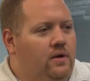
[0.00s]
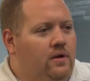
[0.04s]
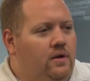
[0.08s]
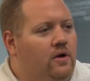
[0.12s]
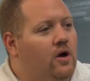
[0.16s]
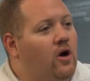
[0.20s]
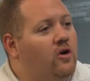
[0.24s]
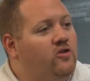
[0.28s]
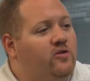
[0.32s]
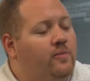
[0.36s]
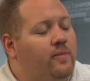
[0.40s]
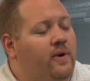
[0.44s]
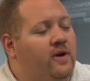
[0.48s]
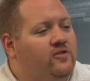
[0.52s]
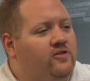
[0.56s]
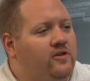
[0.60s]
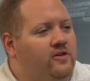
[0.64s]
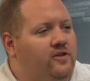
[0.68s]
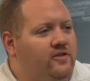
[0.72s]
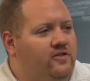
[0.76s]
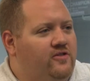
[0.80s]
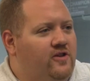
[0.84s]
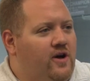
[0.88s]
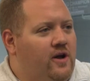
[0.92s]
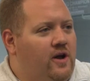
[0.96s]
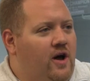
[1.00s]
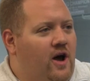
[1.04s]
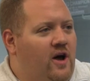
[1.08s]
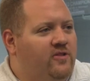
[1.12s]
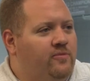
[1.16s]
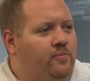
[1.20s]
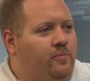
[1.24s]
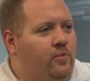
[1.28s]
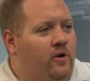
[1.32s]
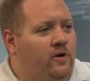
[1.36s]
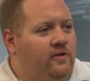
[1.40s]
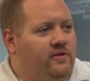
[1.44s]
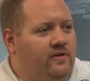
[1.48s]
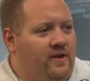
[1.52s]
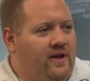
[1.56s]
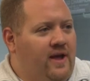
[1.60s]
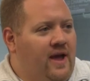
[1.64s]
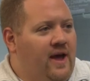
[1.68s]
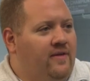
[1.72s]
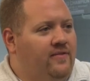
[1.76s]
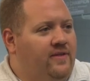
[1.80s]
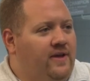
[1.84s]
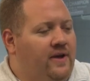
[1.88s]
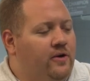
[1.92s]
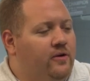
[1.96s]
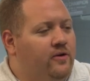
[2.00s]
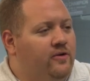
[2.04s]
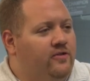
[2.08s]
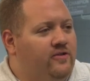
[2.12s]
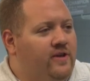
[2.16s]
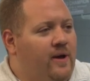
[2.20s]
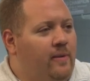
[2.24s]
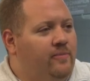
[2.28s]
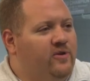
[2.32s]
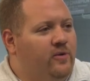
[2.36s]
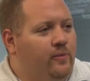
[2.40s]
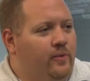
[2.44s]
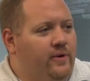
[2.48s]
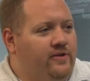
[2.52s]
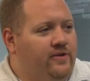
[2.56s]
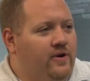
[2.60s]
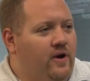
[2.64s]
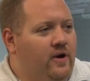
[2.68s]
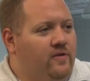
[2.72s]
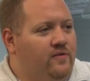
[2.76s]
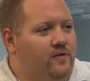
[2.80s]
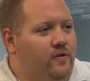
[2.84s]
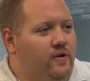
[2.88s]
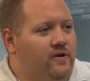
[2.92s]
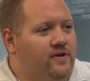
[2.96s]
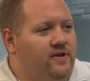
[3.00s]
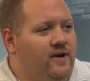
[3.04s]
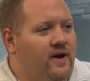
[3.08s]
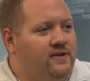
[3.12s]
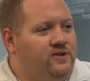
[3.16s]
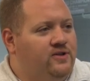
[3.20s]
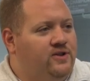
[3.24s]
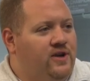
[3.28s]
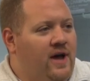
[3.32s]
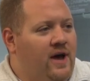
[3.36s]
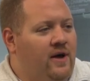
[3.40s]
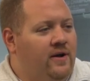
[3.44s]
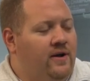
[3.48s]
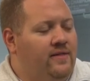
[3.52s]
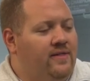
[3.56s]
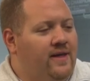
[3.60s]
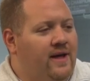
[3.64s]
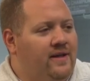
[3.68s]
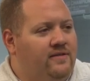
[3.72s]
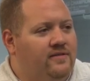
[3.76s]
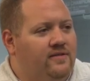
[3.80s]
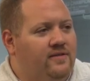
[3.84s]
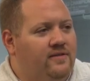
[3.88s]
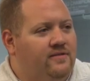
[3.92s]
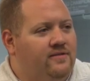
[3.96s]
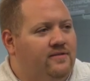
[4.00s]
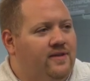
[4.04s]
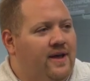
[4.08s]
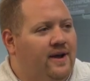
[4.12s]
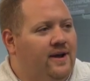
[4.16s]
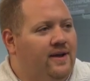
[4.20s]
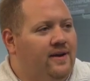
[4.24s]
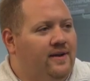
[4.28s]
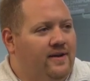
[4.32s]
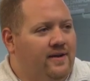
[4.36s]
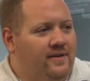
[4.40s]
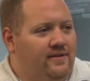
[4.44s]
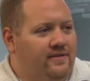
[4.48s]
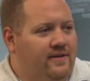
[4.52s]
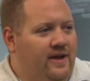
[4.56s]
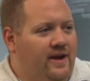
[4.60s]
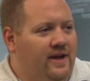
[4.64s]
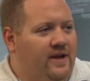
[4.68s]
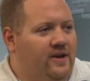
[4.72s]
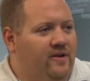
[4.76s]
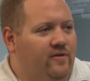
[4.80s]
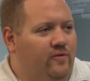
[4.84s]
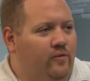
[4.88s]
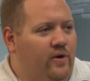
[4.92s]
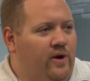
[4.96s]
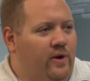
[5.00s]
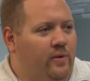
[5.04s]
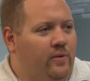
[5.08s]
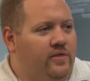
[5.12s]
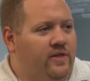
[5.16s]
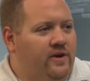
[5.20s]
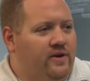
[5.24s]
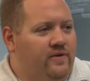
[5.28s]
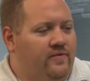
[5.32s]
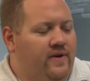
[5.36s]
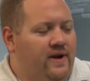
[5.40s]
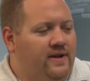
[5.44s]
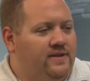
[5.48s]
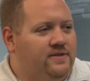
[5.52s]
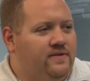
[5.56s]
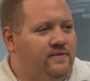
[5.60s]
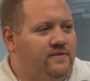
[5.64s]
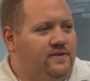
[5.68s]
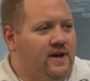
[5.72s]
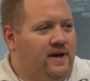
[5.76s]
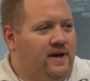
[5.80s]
Coach, you mentioned Deshaun Osbrooks. He had the interception return for a touchdown, and that's the second consecutive week with the defensive